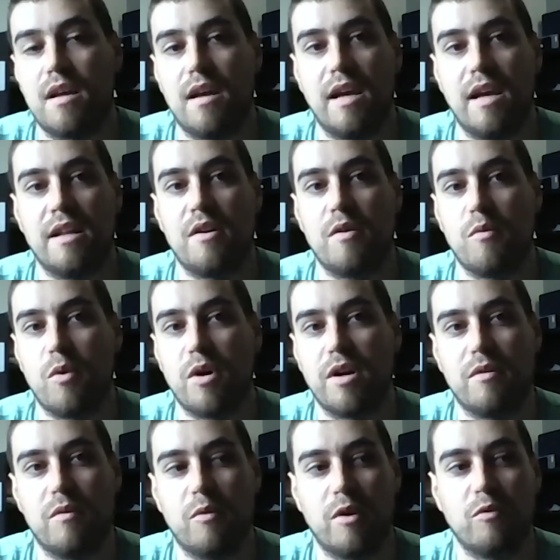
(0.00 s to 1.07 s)
And
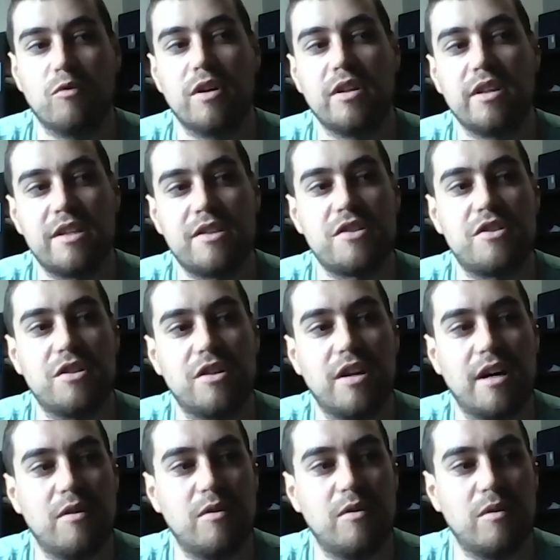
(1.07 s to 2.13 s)
what really stood
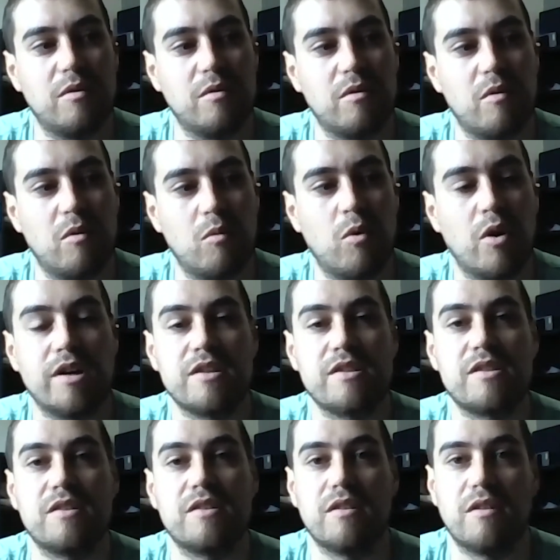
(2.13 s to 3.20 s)
out
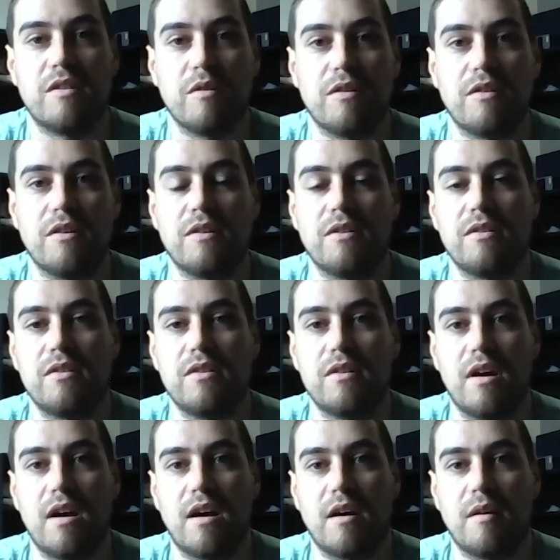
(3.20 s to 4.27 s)
was the
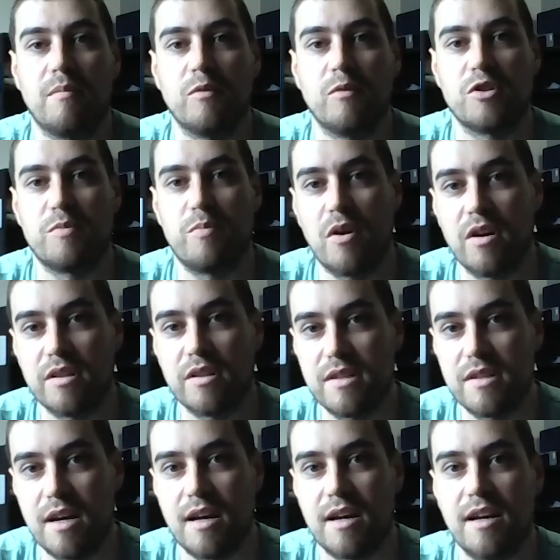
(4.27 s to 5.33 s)
response
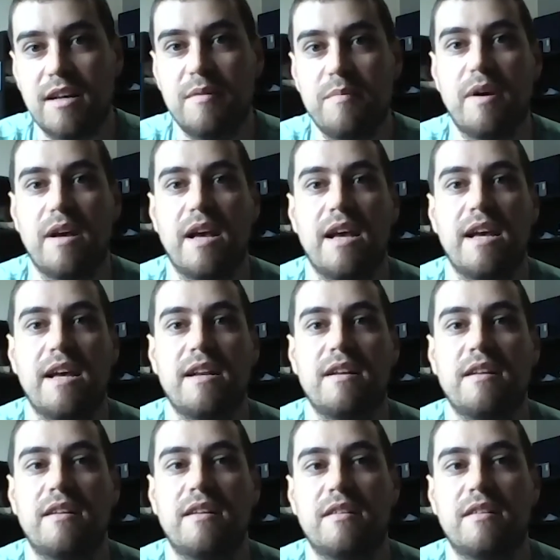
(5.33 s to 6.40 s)
time and